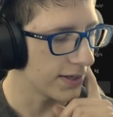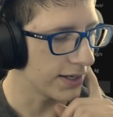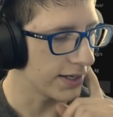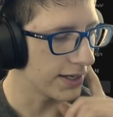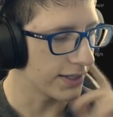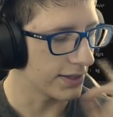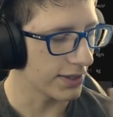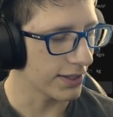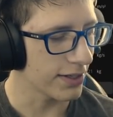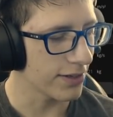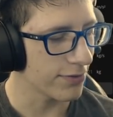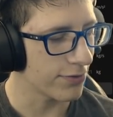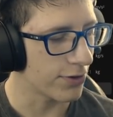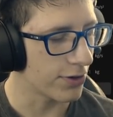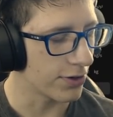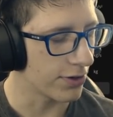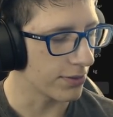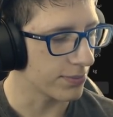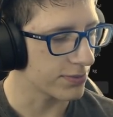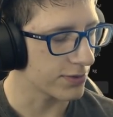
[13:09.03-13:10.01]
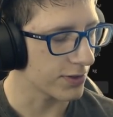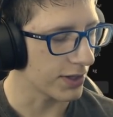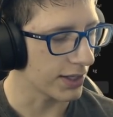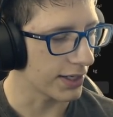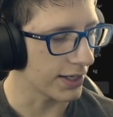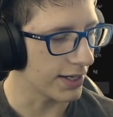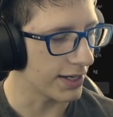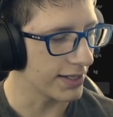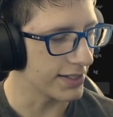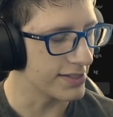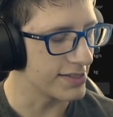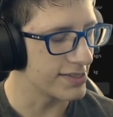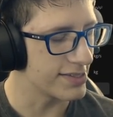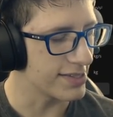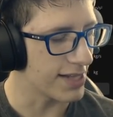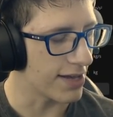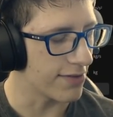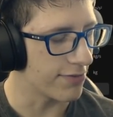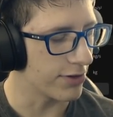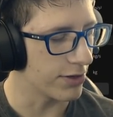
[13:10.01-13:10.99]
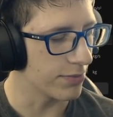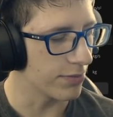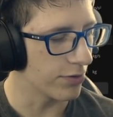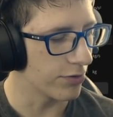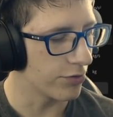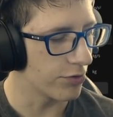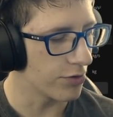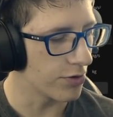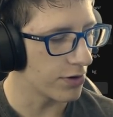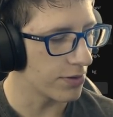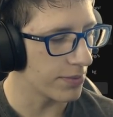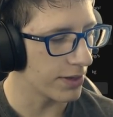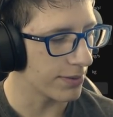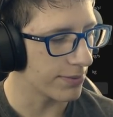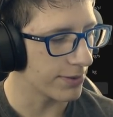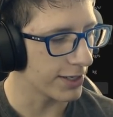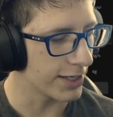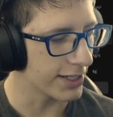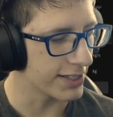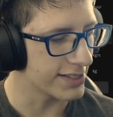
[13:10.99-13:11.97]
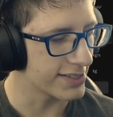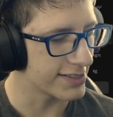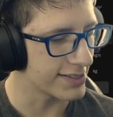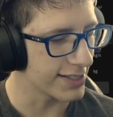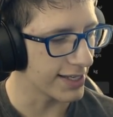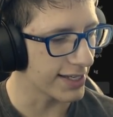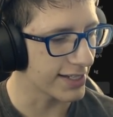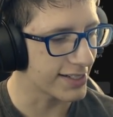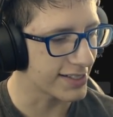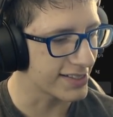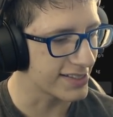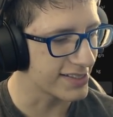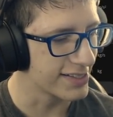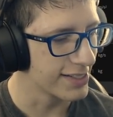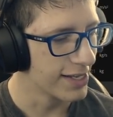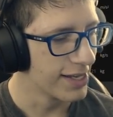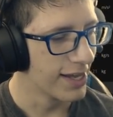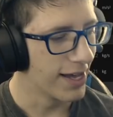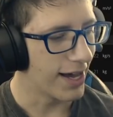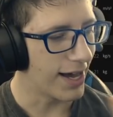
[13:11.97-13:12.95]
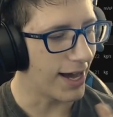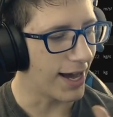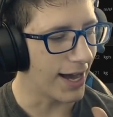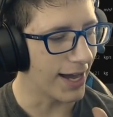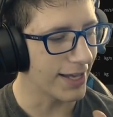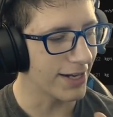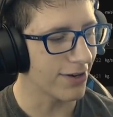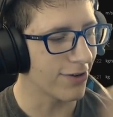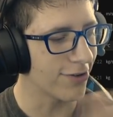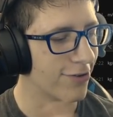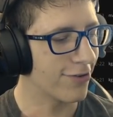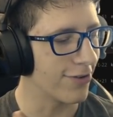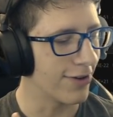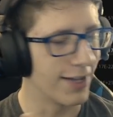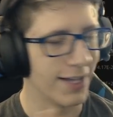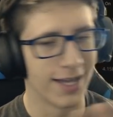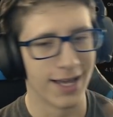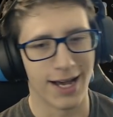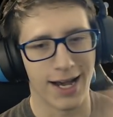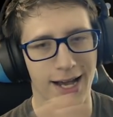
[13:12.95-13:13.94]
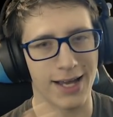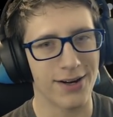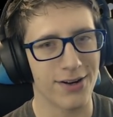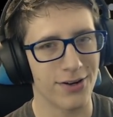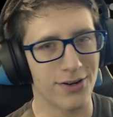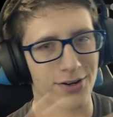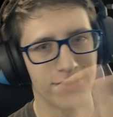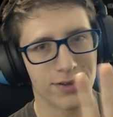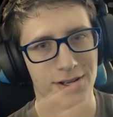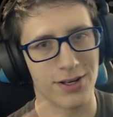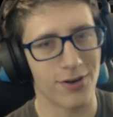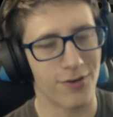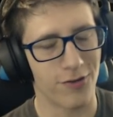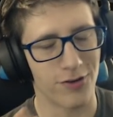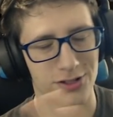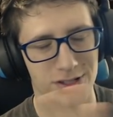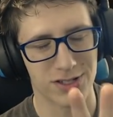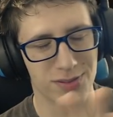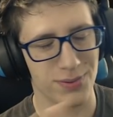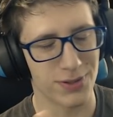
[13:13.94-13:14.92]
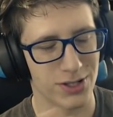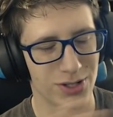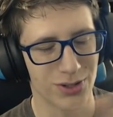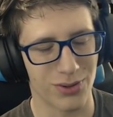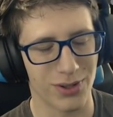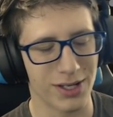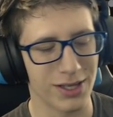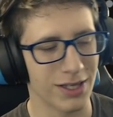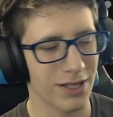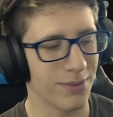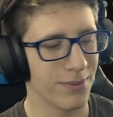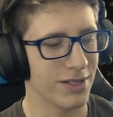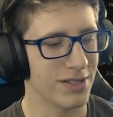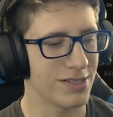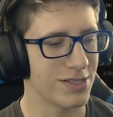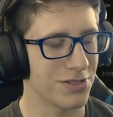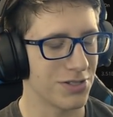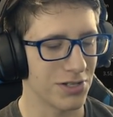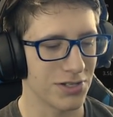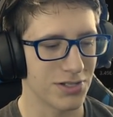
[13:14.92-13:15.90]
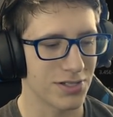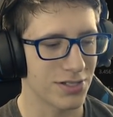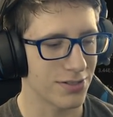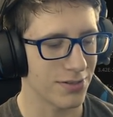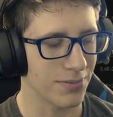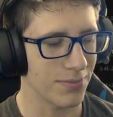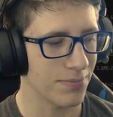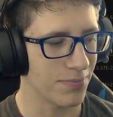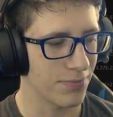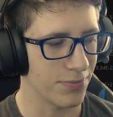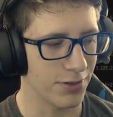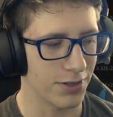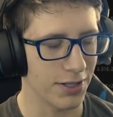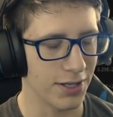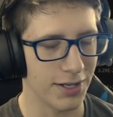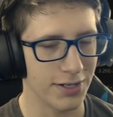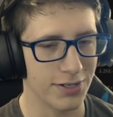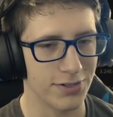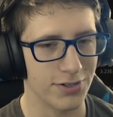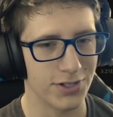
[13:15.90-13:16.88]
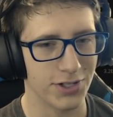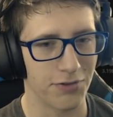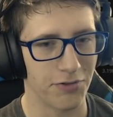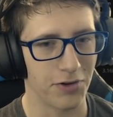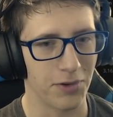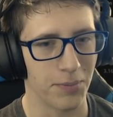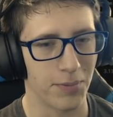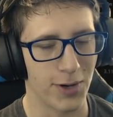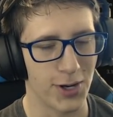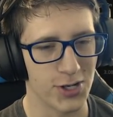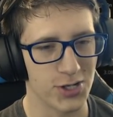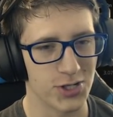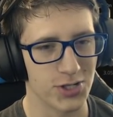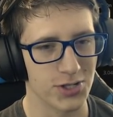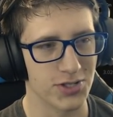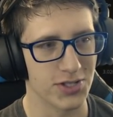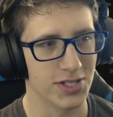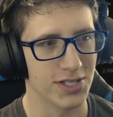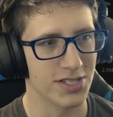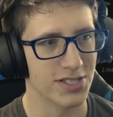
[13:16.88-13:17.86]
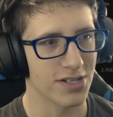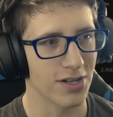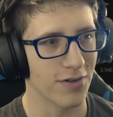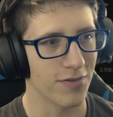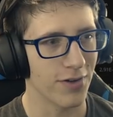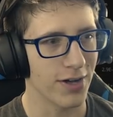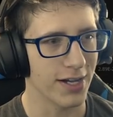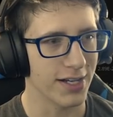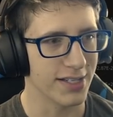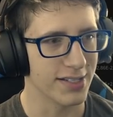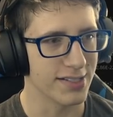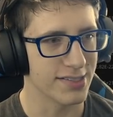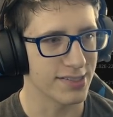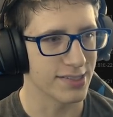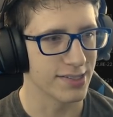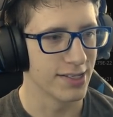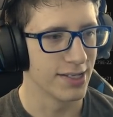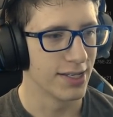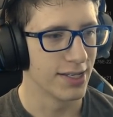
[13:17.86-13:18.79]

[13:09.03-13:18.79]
I think I've heard up to like ice seven before, maybe ice six. I don't. I don't know the difference between them. It's just under different pressures and stuff. Ice